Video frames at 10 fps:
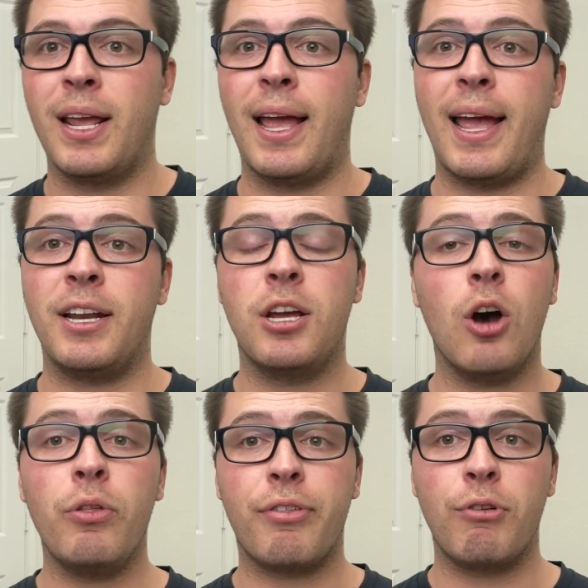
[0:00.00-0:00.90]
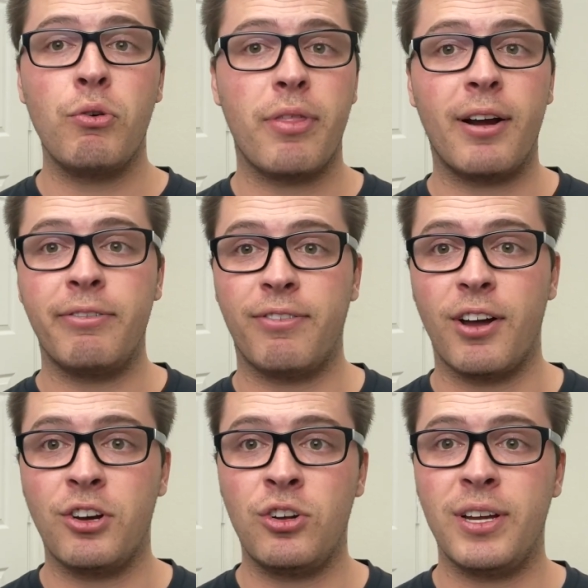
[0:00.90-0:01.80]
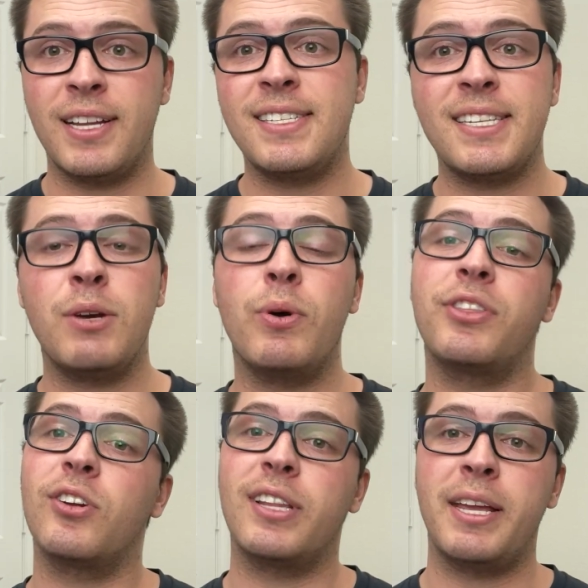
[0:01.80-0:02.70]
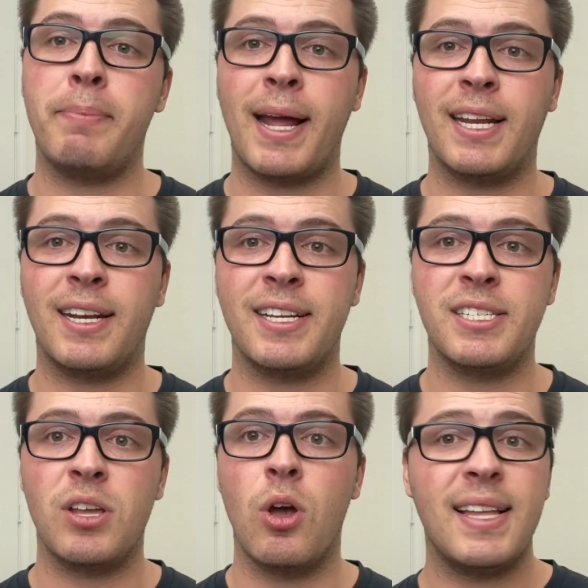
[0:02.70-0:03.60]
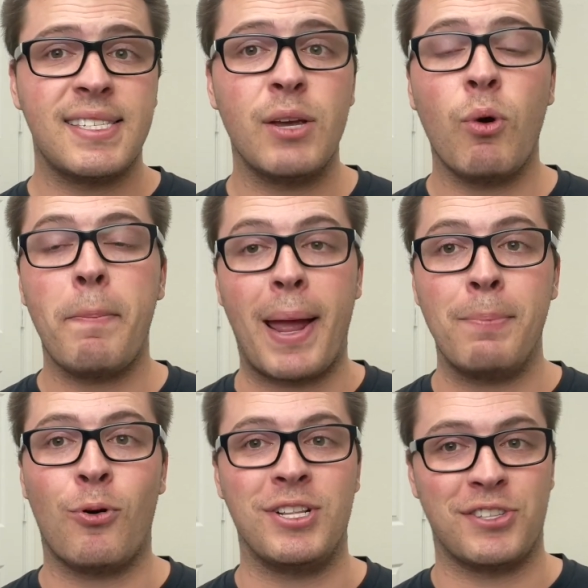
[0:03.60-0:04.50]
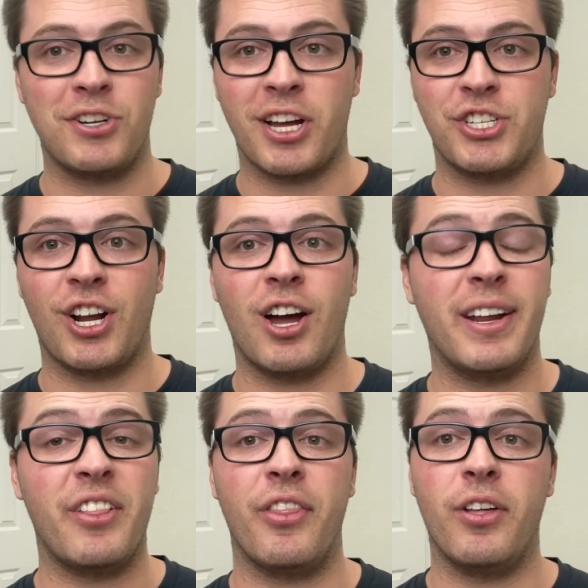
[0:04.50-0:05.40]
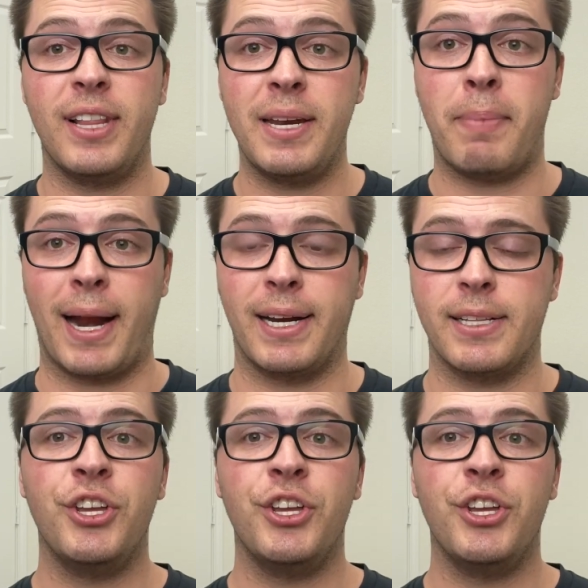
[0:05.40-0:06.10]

and go through their funnel and see what their lead magnet is and see what pain points they're touching on in the lead magnets.